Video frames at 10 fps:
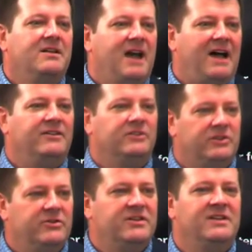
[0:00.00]
not
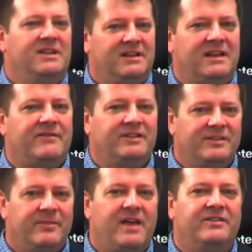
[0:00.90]
included in an
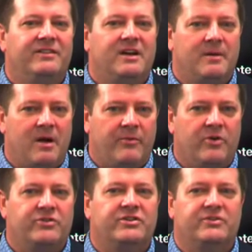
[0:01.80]
evidence-based
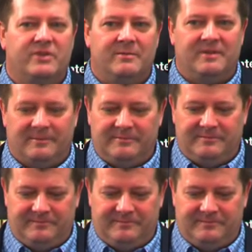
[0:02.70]
approach to treatment.